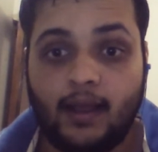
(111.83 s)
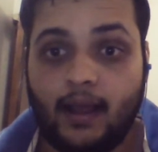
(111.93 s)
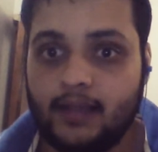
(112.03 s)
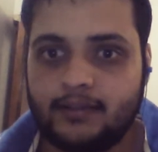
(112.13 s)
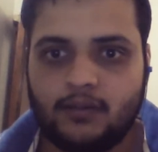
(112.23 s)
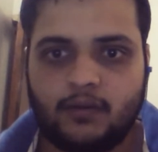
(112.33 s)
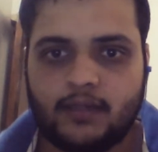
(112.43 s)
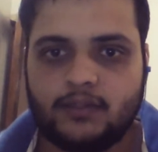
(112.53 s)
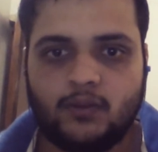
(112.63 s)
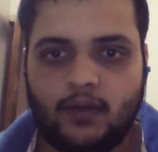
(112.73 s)
As you
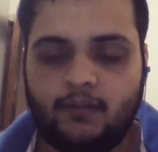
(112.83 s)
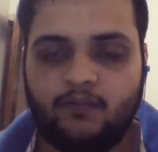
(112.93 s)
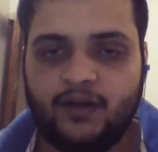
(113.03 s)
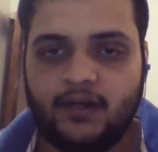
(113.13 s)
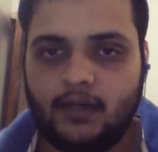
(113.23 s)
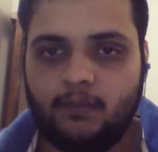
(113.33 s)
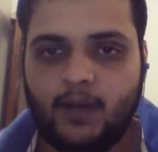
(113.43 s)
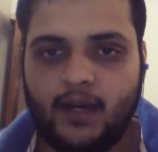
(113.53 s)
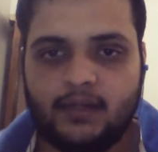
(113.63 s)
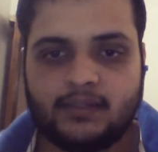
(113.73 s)
guys know it, we did
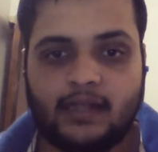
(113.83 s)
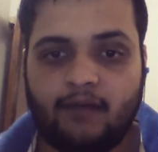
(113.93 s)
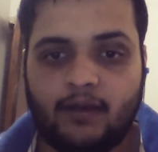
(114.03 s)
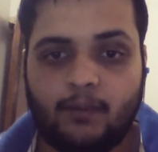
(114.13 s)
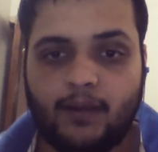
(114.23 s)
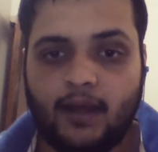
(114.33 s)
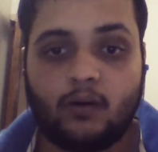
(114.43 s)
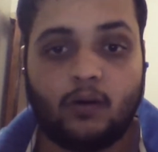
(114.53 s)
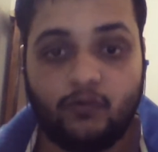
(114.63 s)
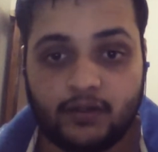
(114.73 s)
beat Slavia Prague
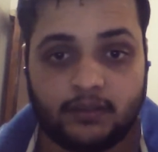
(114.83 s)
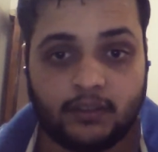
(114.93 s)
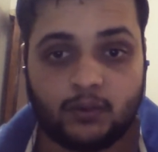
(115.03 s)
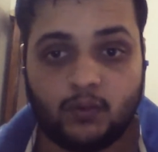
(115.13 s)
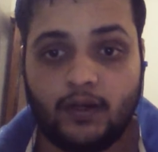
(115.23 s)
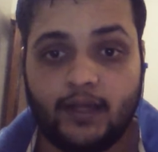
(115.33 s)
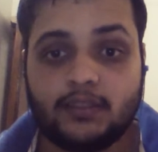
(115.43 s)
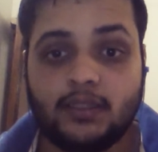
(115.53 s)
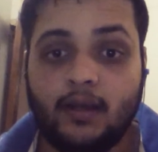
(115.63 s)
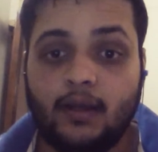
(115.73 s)
over the 2
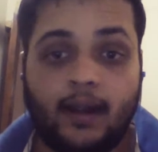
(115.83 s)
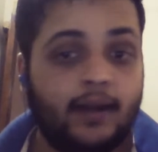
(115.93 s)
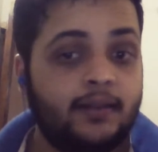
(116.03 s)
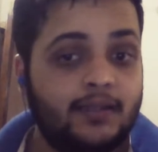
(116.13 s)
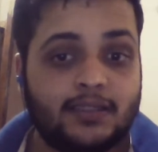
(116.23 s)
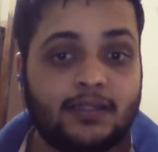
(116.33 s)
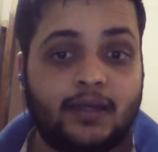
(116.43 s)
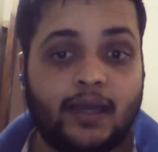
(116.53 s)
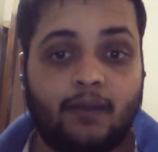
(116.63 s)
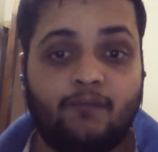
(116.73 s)
legs, and this
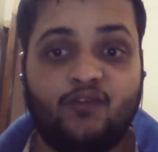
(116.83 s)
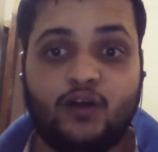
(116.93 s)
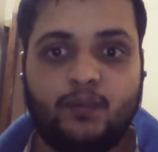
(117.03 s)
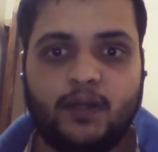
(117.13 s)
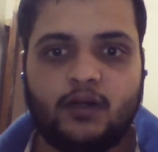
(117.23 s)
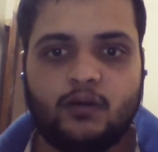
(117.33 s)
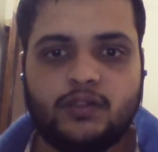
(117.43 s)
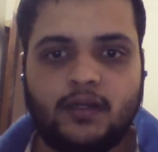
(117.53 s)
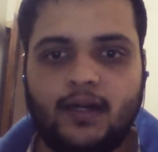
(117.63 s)
game would be crucial.